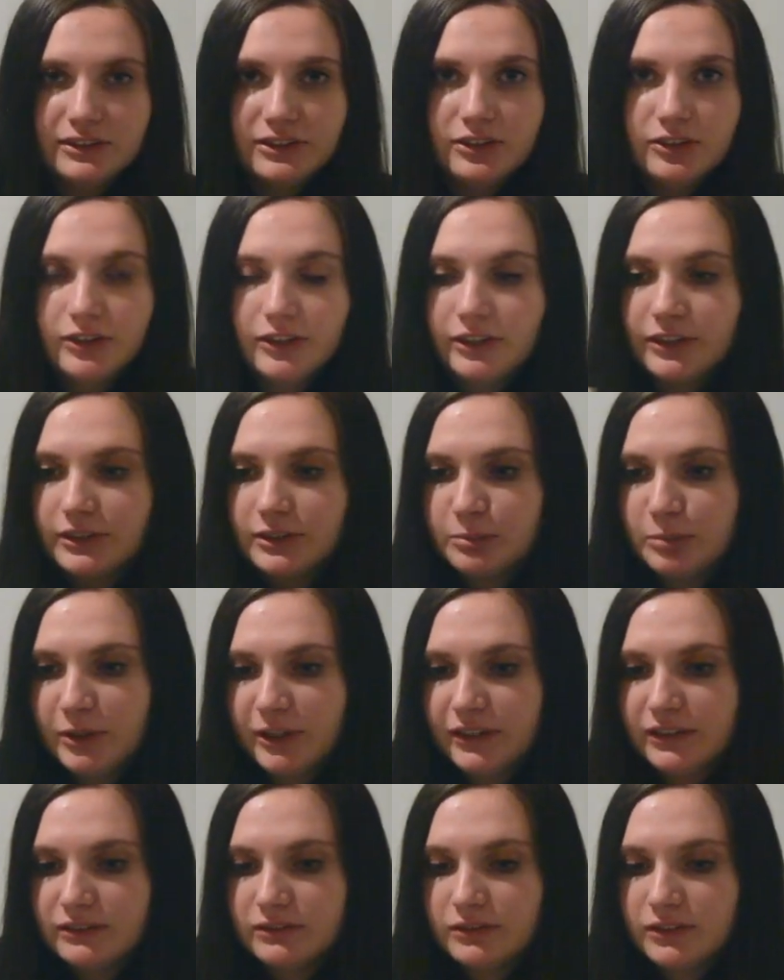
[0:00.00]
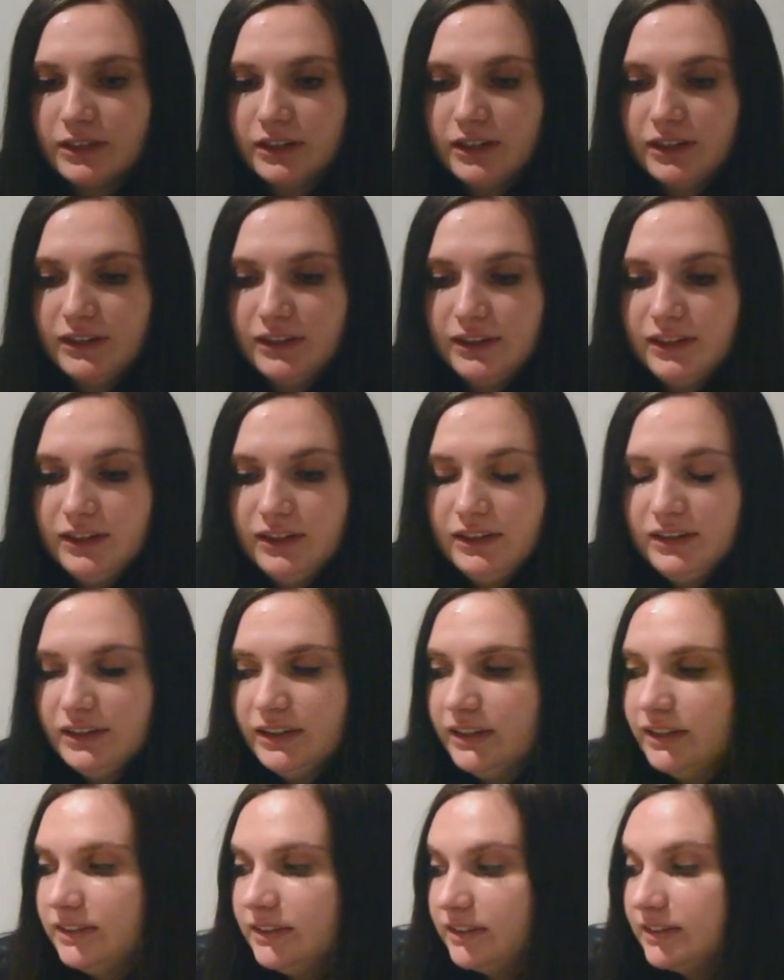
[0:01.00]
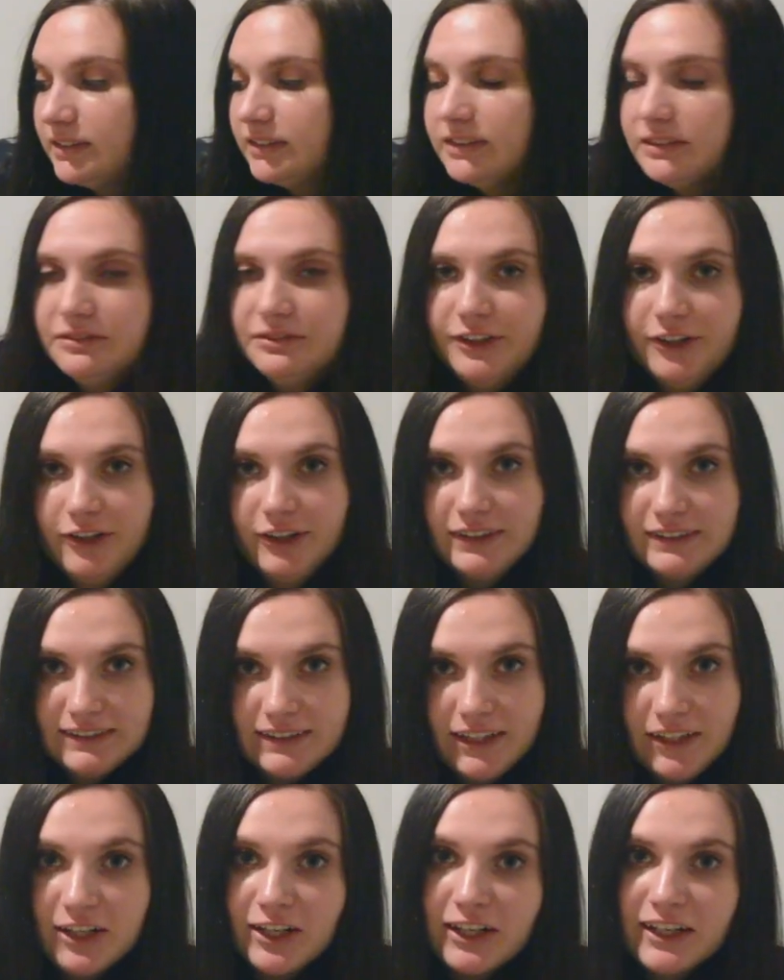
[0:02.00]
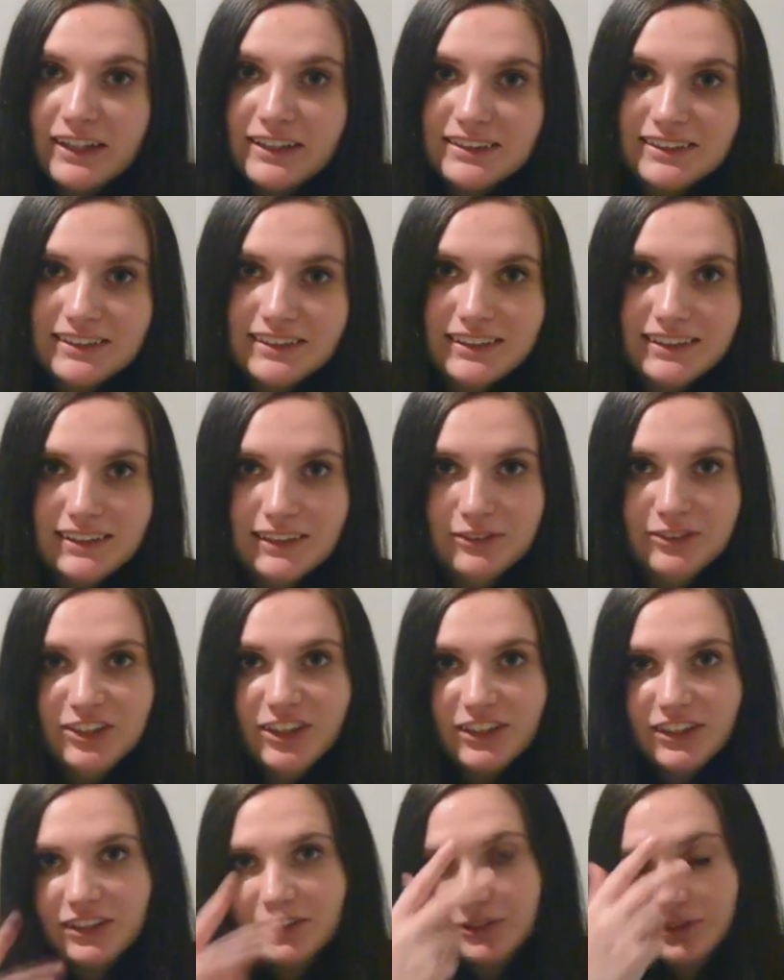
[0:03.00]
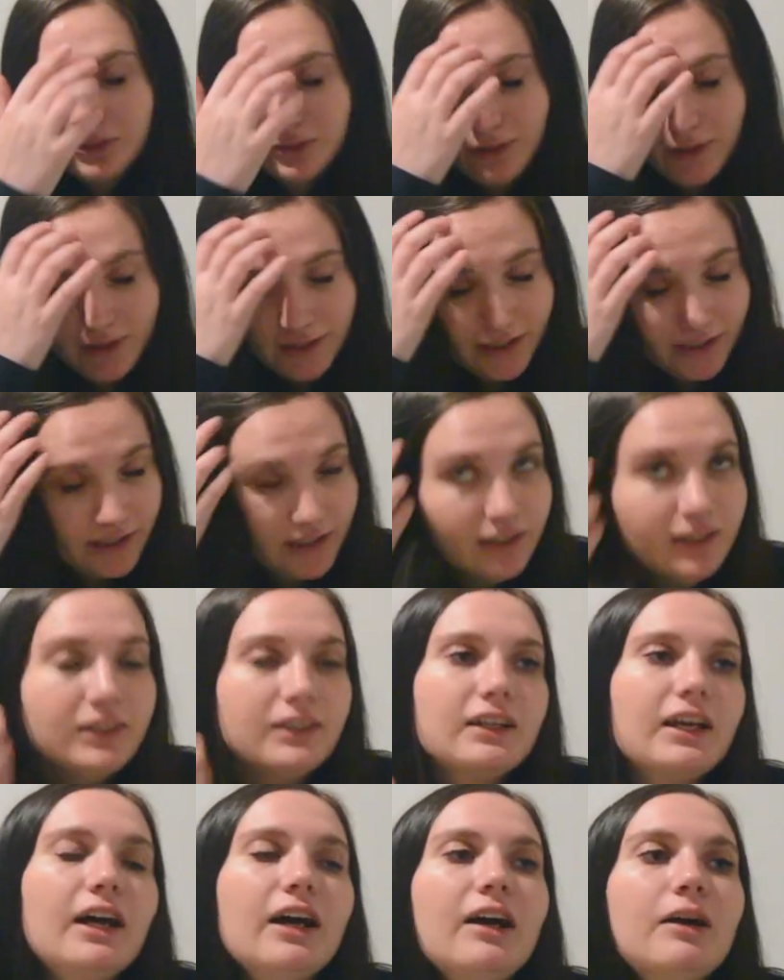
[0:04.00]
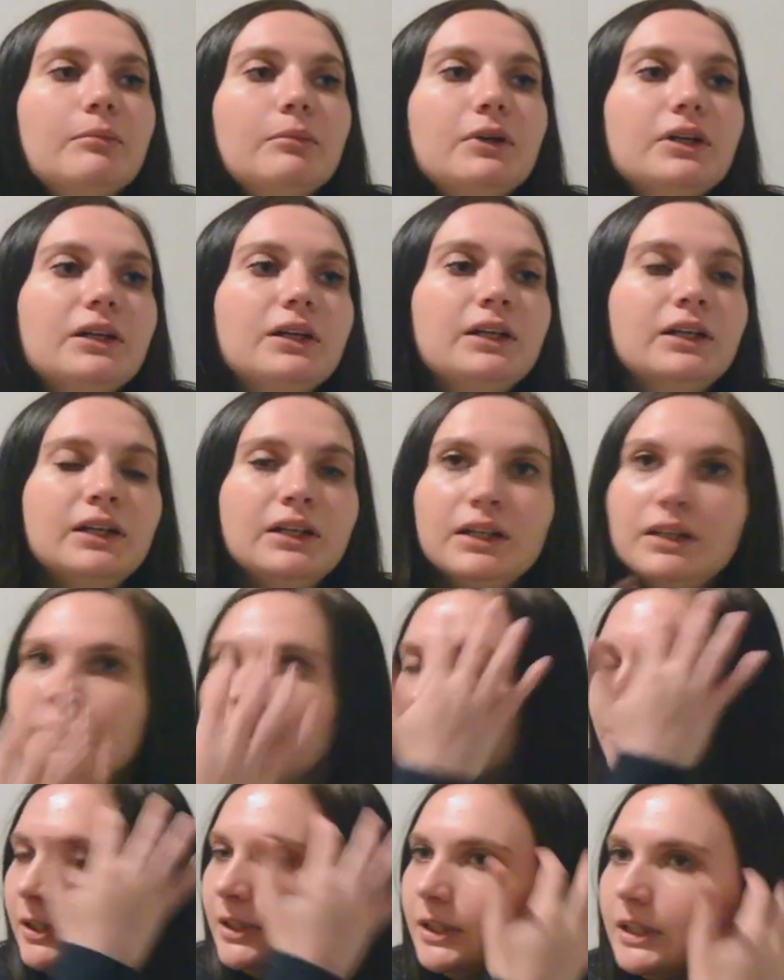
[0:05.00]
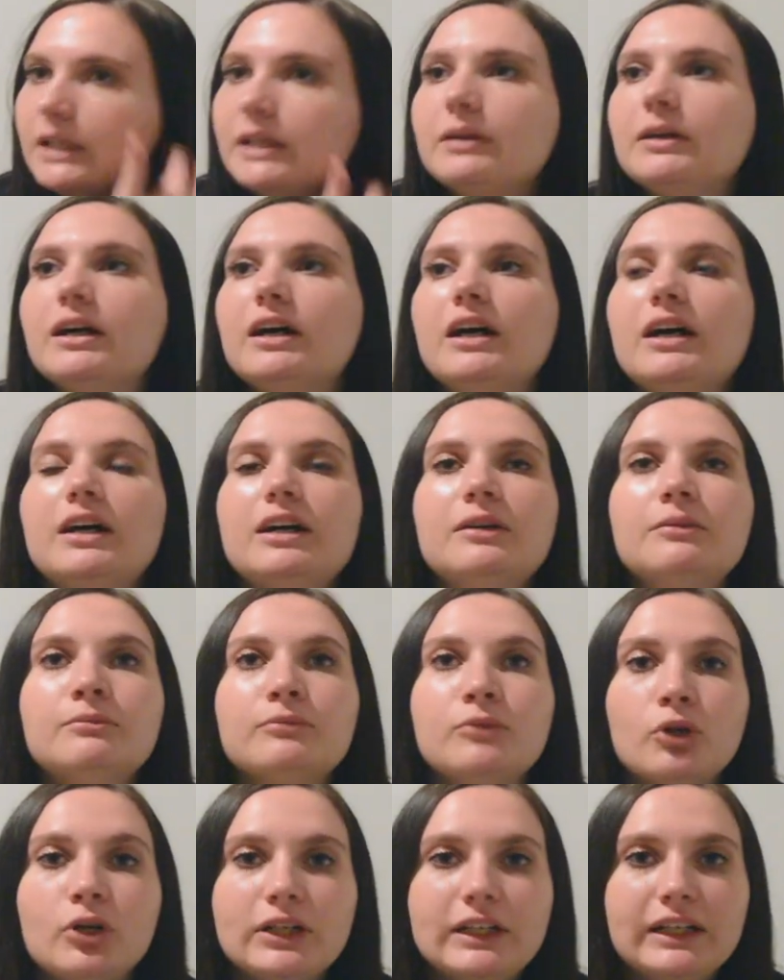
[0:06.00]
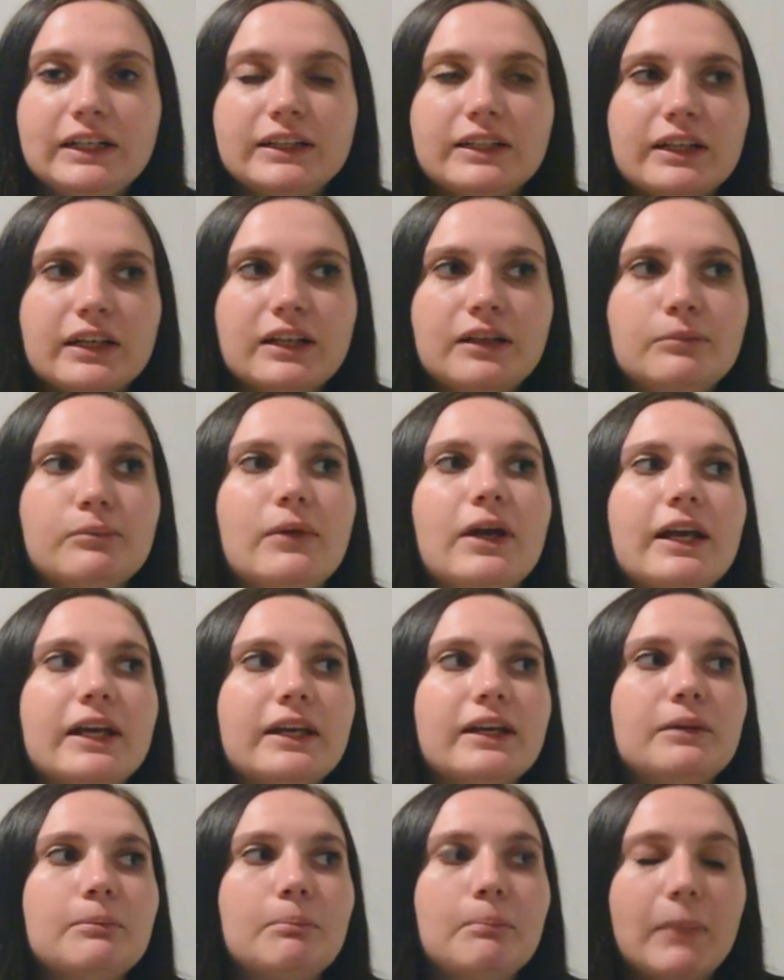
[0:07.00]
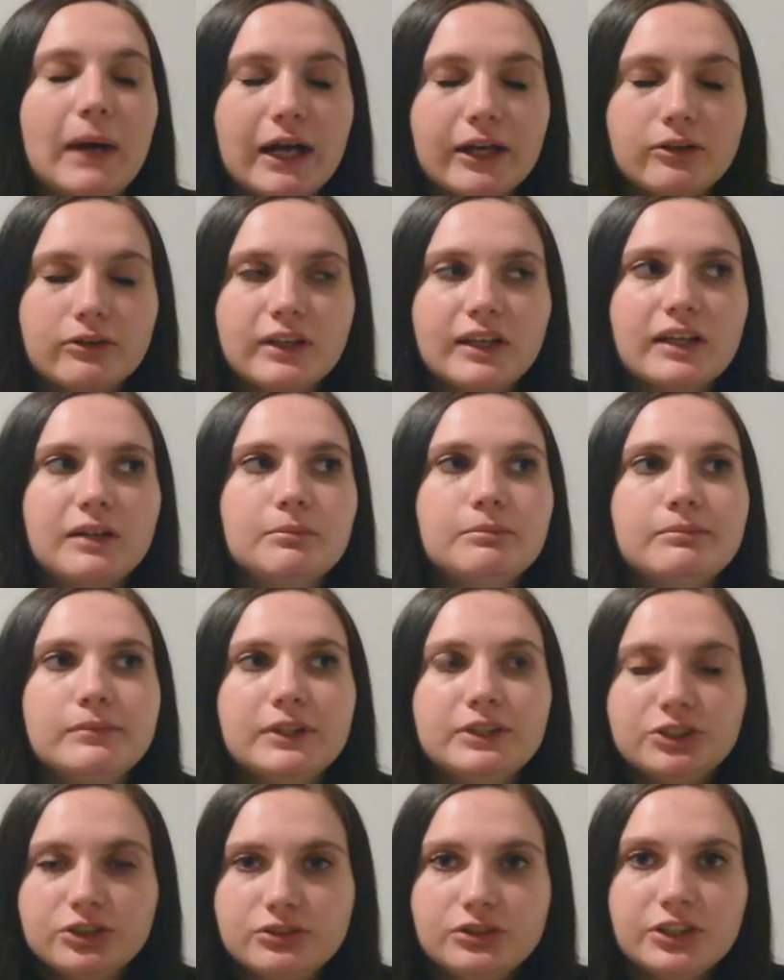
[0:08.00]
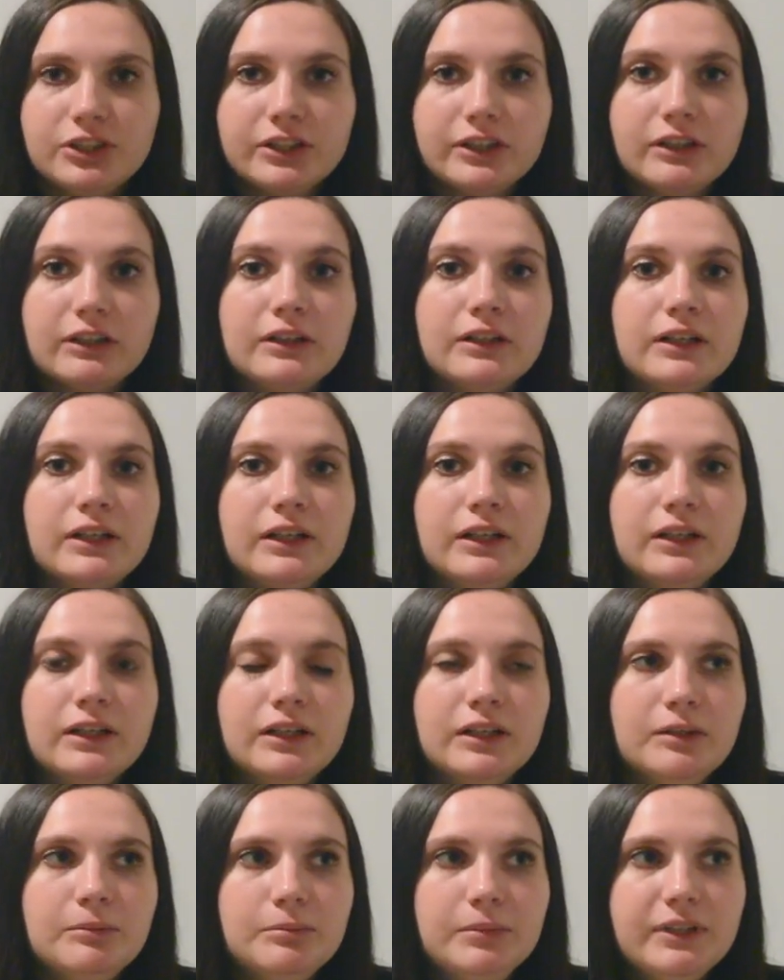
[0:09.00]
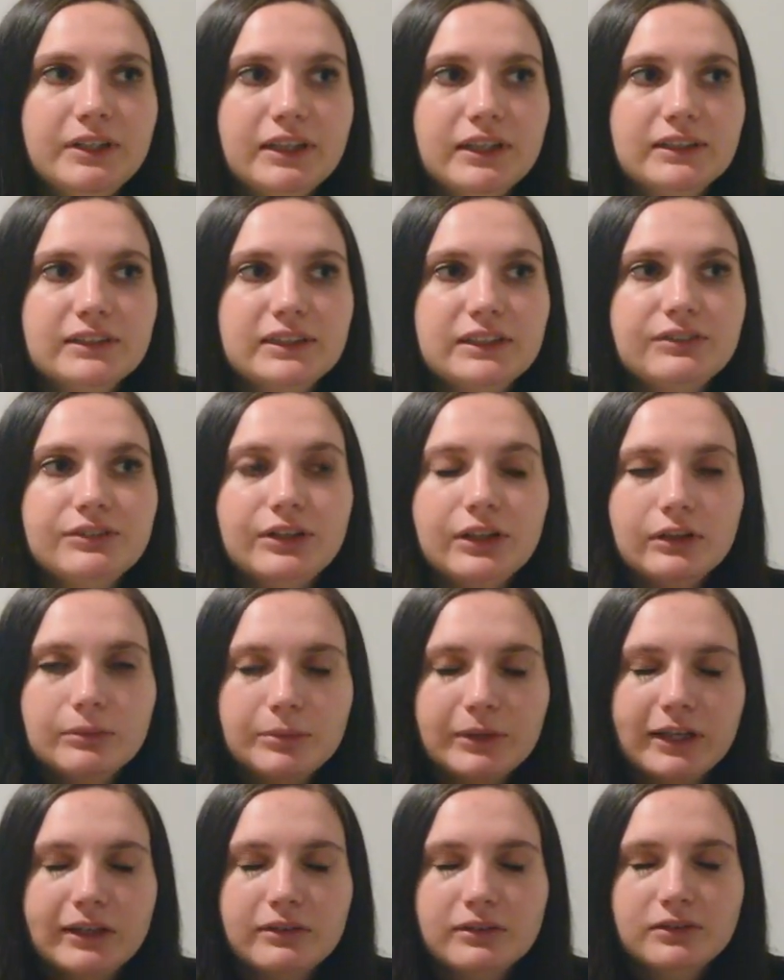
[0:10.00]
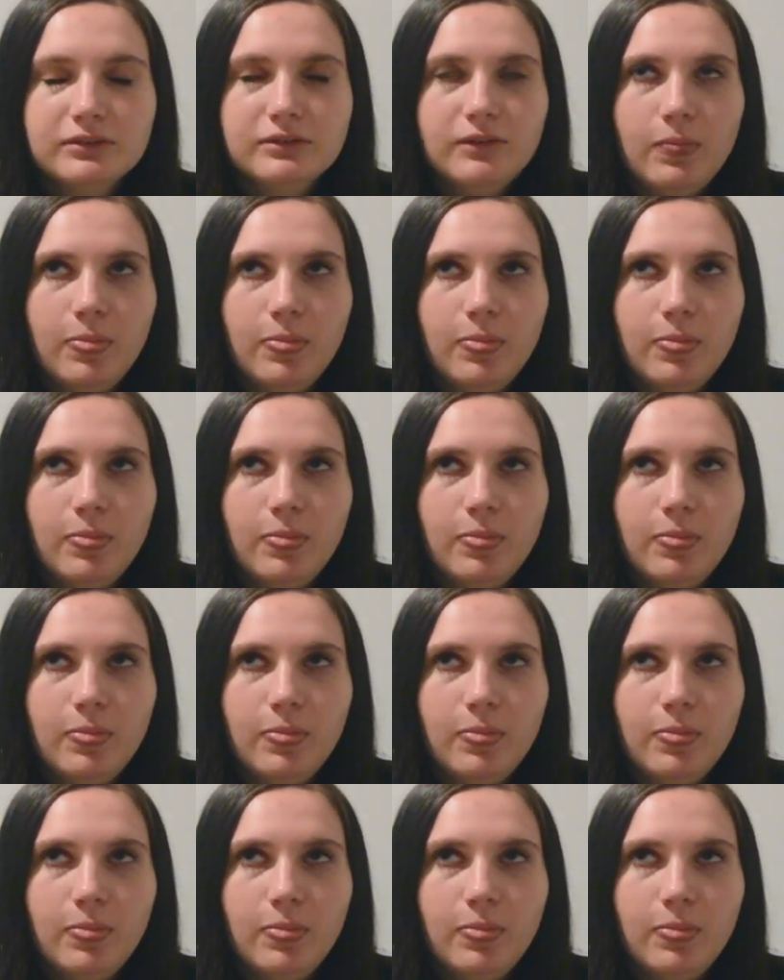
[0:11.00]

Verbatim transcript: it's three years plan. And it's very scary because I'm taking organic chem um, organic chem and biochem my junior because even though I'm done,